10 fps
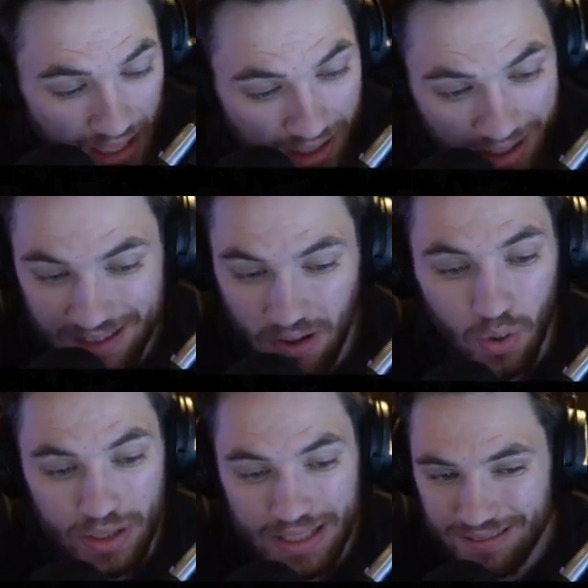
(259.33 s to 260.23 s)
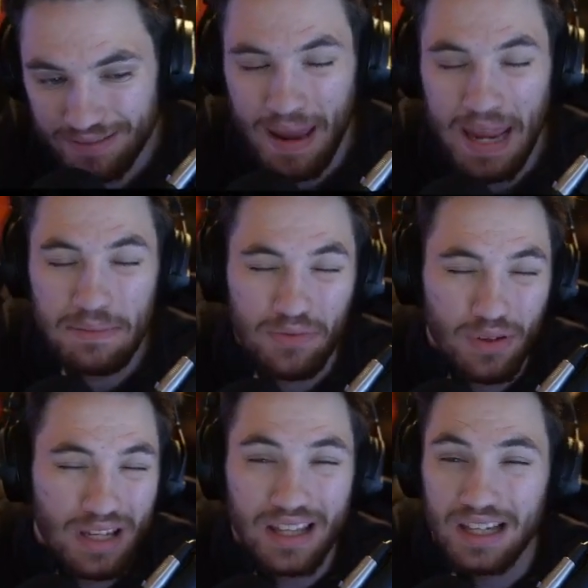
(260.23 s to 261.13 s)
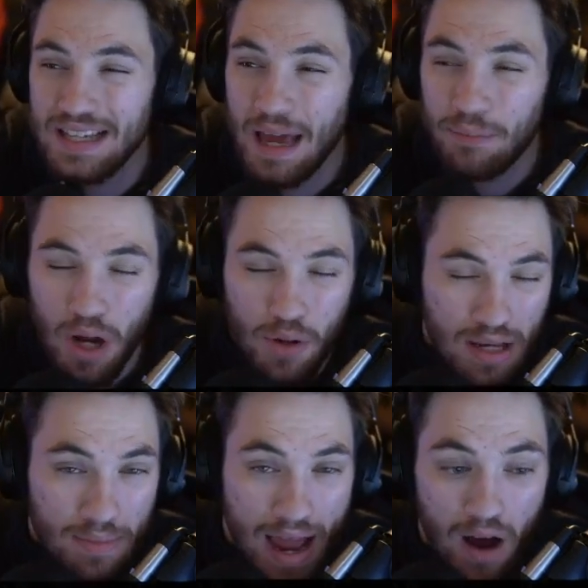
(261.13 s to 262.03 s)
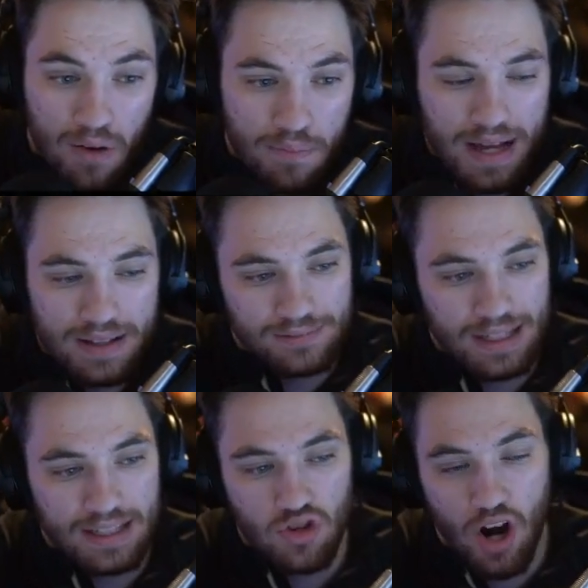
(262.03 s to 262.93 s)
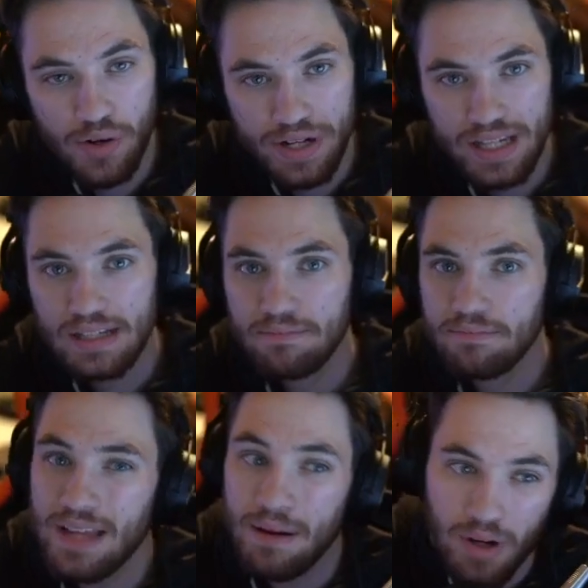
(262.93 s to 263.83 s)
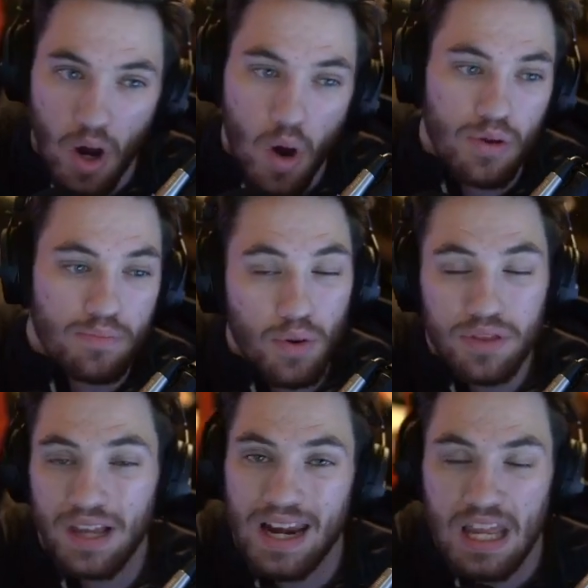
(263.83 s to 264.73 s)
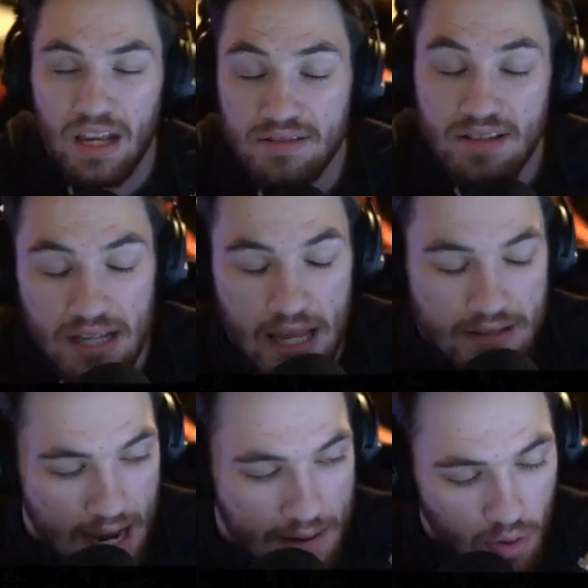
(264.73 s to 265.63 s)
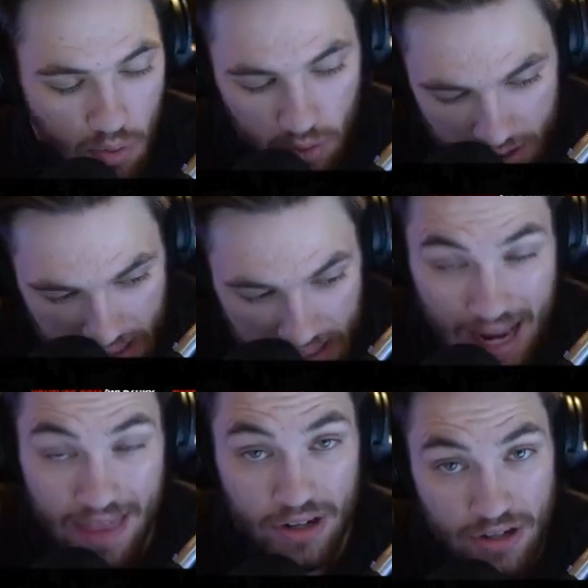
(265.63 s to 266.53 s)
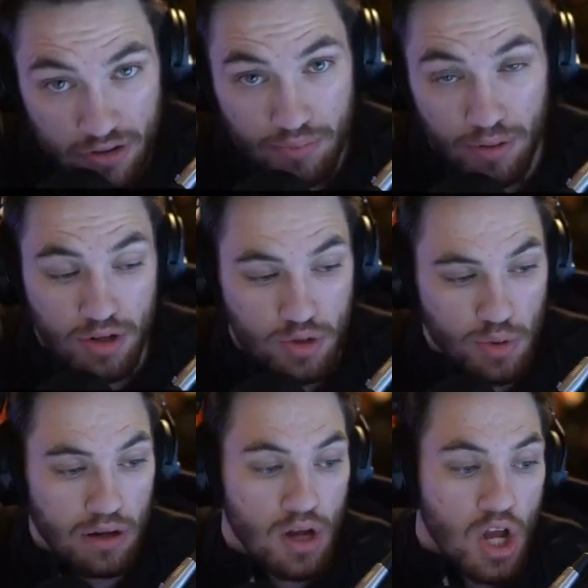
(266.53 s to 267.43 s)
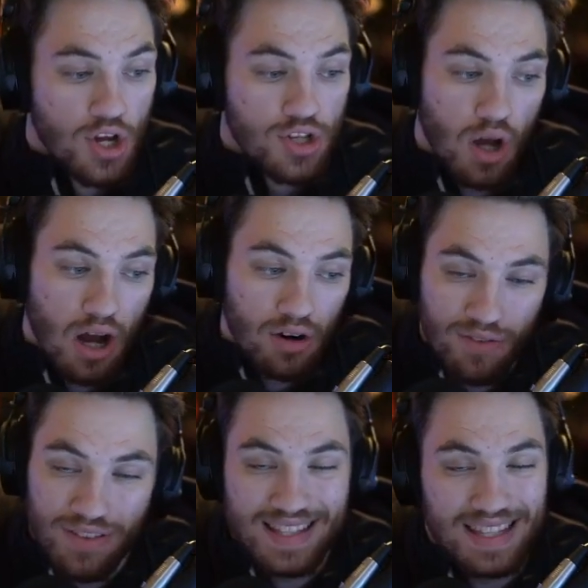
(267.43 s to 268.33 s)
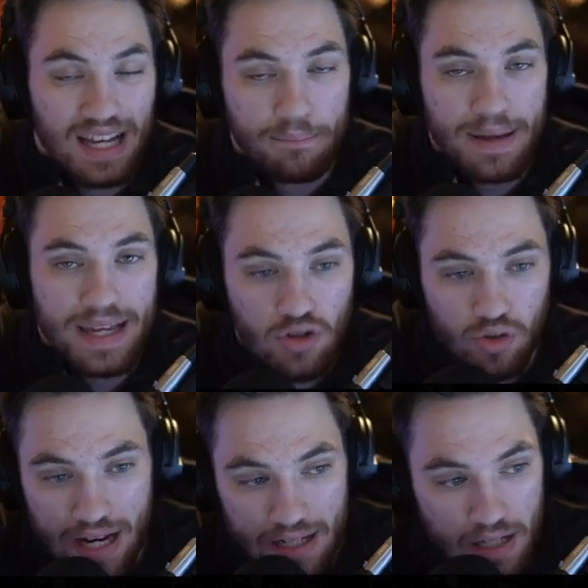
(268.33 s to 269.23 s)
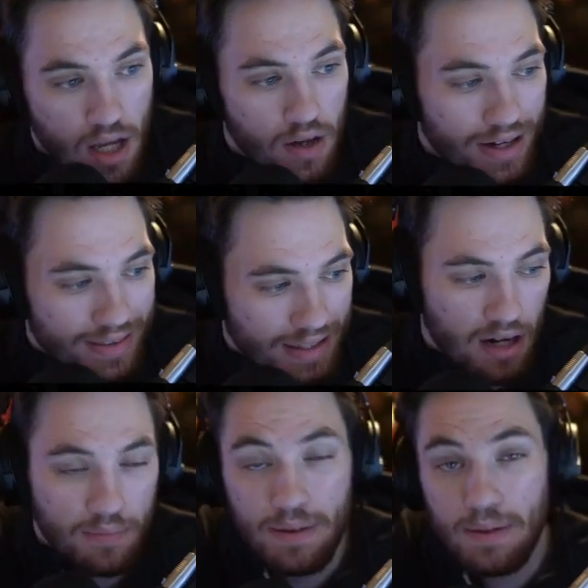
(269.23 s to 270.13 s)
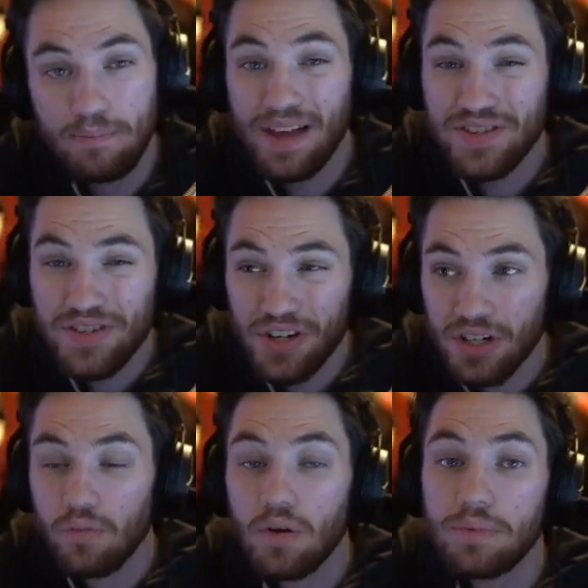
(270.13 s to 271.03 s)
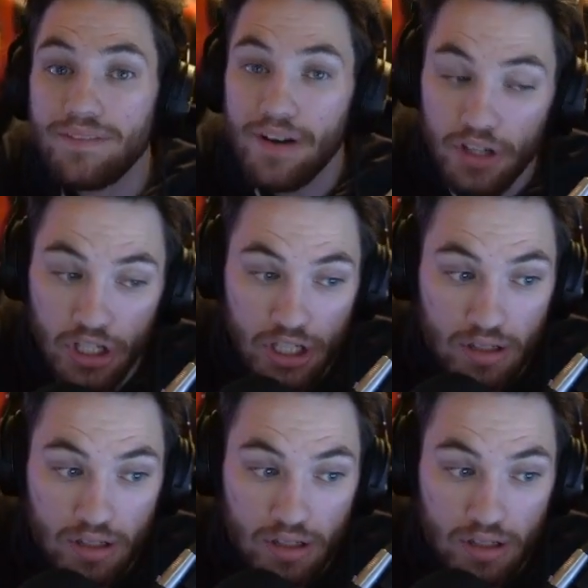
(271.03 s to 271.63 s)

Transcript: a goalie, maybe if we get like a Demko somehow, but like Jarry, Demko, they're both kind of inconsistent at times, so we'll see, and they're injury prone as well. So I don't know if that's a big trade right there. Maybe Besser would be a very good